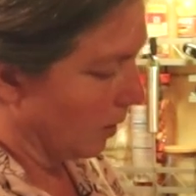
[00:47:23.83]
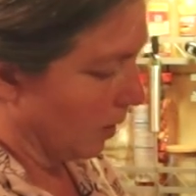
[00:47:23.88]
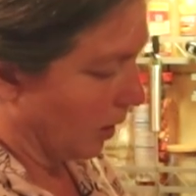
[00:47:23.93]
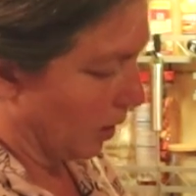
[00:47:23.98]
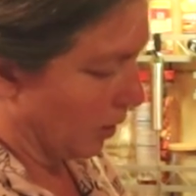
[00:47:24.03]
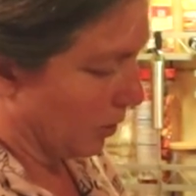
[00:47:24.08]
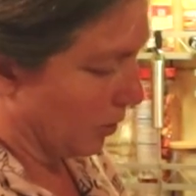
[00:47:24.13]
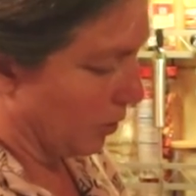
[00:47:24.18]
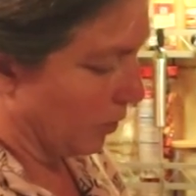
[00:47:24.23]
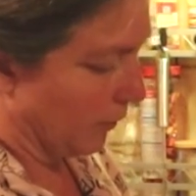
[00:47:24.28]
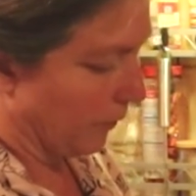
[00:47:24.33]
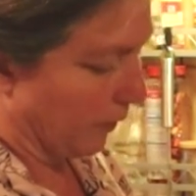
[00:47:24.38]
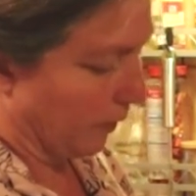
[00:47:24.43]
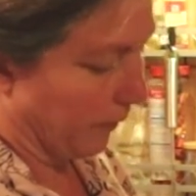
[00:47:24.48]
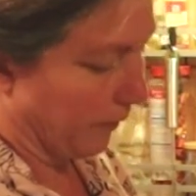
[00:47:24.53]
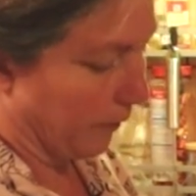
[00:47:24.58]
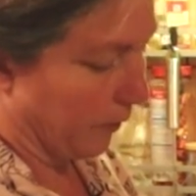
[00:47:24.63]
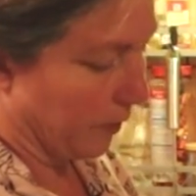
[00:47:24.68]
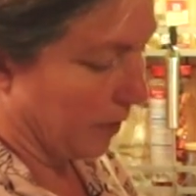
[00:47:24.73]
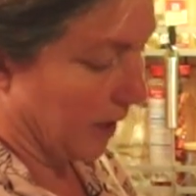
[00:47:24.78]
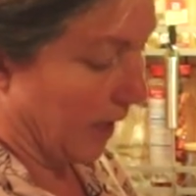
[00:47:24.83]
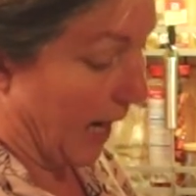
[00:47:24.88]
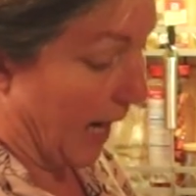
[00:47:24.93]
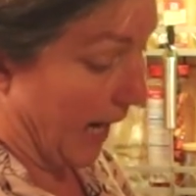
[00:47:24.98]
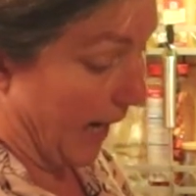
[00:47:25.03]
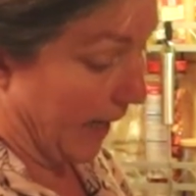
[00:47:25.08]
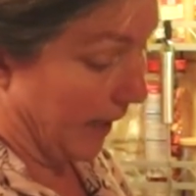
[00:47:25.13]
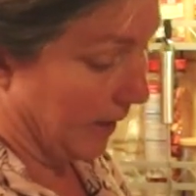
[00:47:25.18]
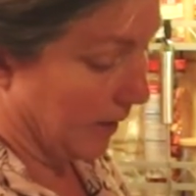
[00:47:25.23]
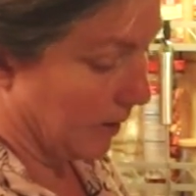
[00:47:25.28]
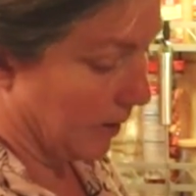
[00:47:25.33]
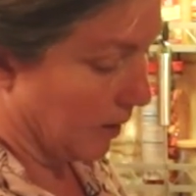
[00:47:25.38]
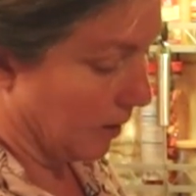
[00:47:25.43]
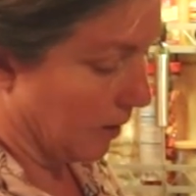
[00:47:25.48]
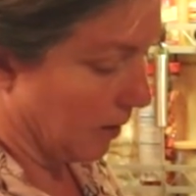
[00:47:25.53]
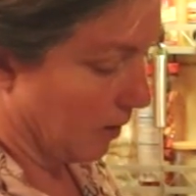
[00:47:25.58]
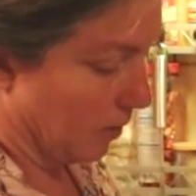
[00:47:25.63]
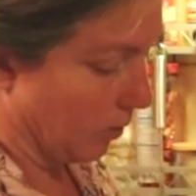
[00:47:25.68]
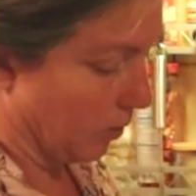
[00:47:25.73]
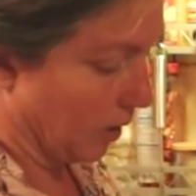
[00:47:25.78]
I'll just do it for the first 8
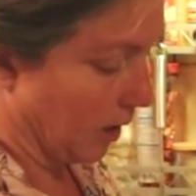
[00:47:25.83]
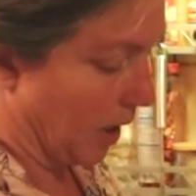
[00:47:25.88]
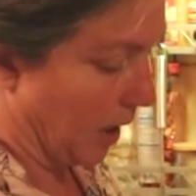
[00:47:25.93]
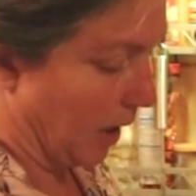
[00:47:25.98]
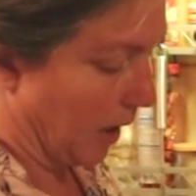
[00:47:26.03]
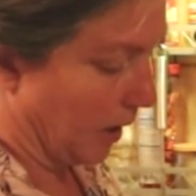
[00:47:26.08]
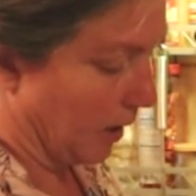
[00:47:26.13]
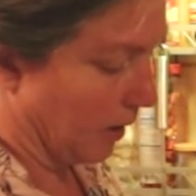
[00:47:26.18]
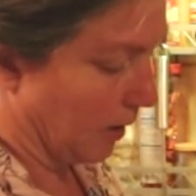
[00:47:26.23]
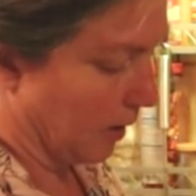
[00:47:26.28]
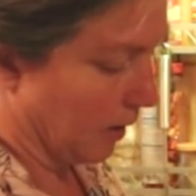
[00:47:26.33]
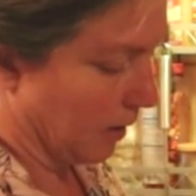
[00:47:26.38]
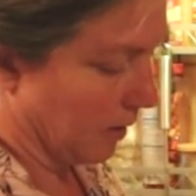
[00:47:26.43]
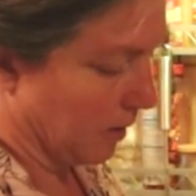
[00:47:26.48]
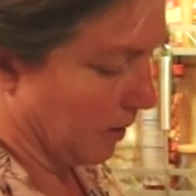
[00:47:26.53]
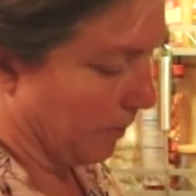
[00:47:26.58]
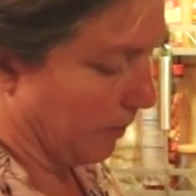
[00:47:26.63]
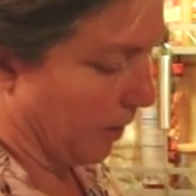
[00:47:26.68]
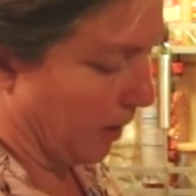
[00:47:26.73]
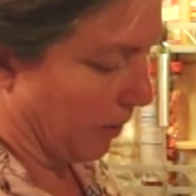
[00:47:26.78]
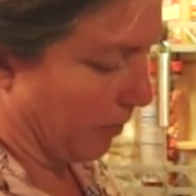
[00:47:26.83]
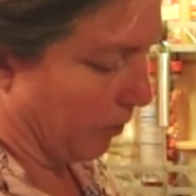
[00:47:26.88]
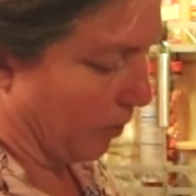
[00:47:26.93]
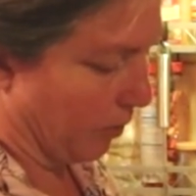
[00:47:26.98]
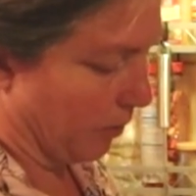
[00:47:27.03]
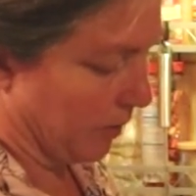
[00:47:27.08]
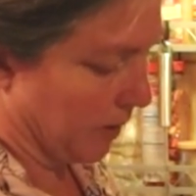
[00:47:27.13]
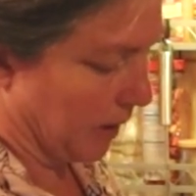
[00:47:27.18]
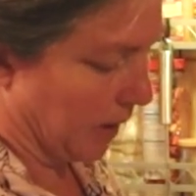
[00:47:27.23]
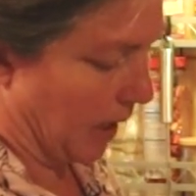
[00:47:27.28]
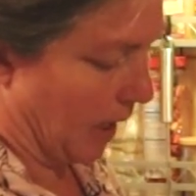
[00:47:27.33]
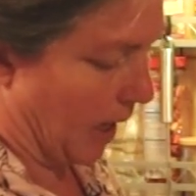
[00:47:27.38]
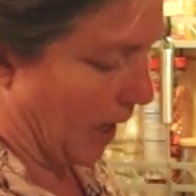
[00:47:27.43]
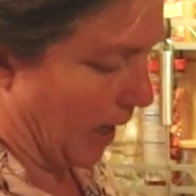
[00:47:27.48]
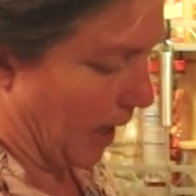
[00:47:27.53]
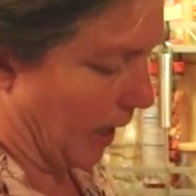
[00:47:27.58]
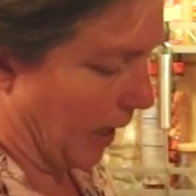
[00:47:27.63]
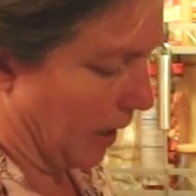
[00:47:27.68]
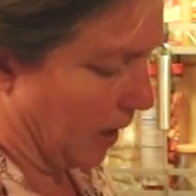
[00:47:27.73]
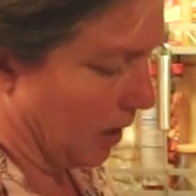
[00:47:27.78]
or 9 because the bottom row is
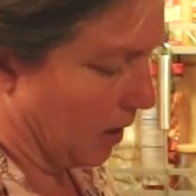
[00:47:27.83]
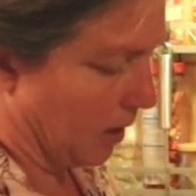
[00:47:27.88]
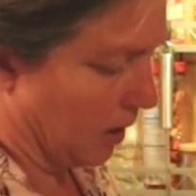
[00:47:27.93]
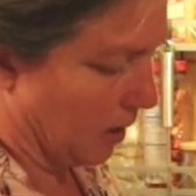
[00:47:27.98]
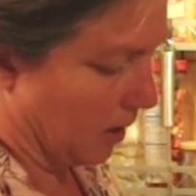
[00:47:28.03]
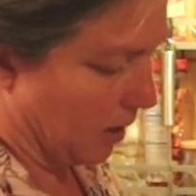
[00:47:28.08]
9.